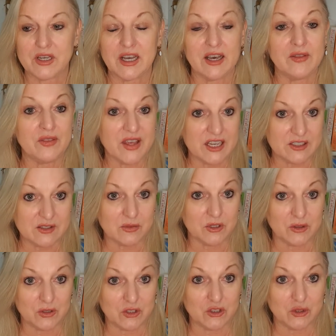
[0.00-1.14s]
And that's what
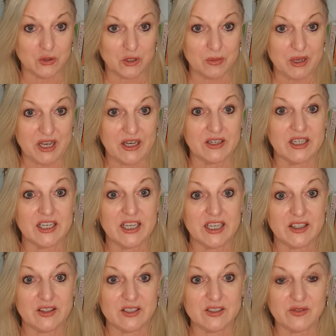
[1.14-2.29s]
I'm going to talk about
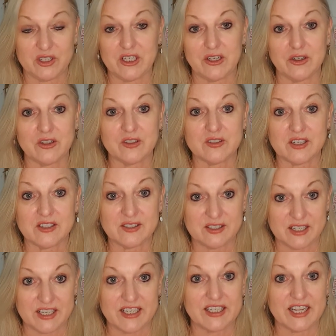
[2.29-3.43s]
in this video because I
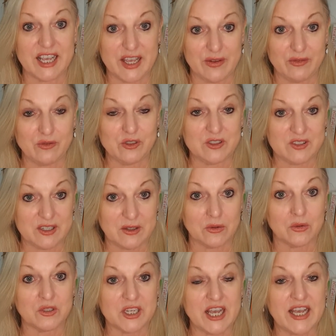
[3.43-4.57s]
see it every single
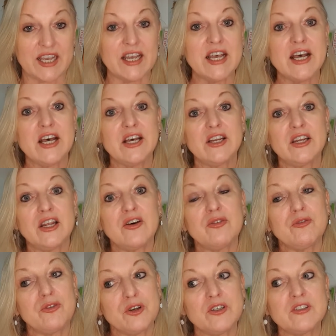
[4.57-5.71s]
day. Now,
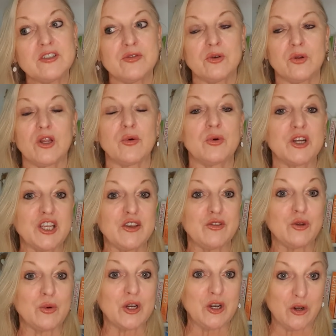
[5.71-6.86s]
first of all, I want to give
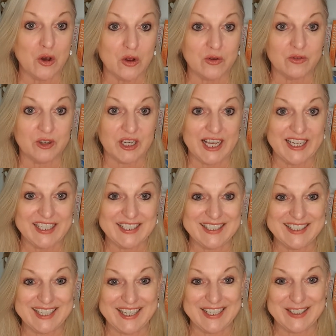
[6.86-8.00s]
you a non-related
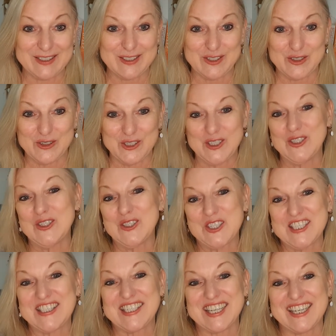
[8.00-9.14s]
dating story to
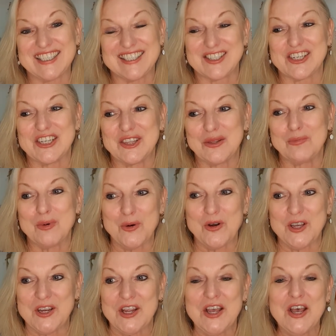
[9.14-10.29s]
just illustrate the
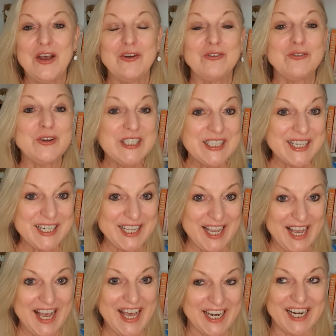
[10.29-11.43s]
point. Recently, I
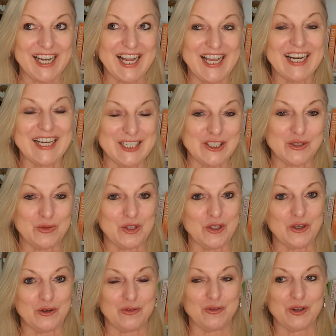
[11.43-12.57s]
had a late lunch with a
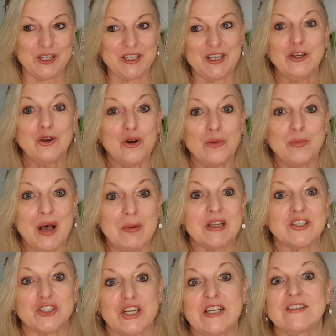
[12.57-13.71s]
girlfriend and I caught public
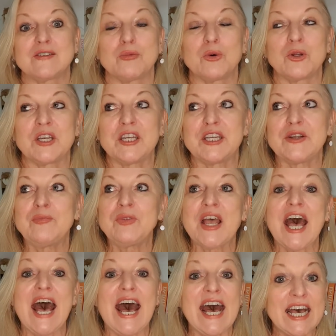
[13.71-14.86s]
transport in,
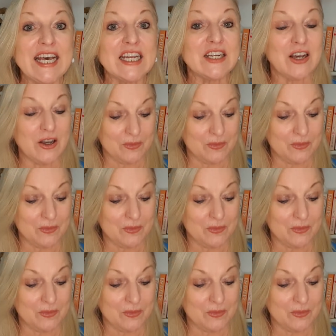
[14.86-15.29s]
and